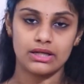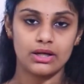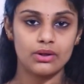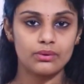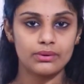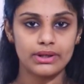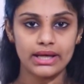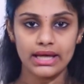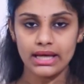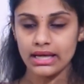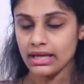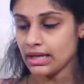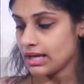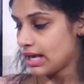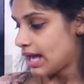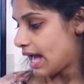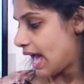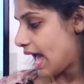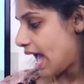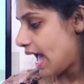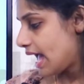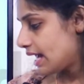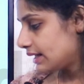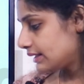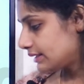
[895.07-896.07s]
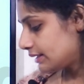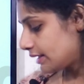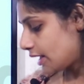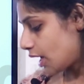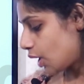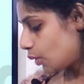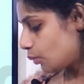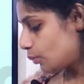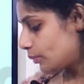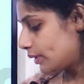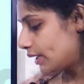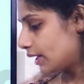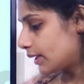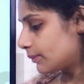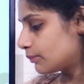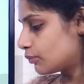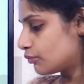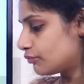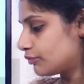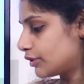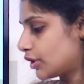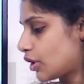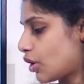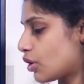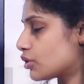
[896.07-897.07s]
Okay, and now we are
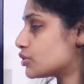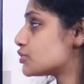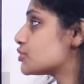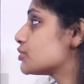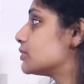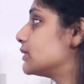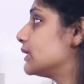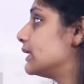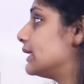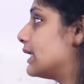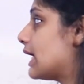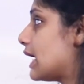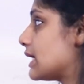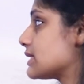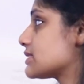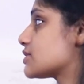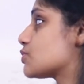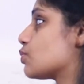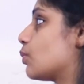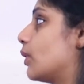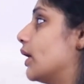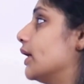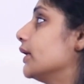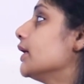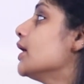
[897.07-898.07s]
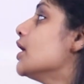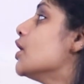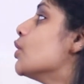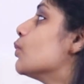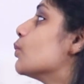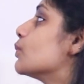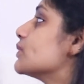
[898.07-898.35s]
moving on to the last one,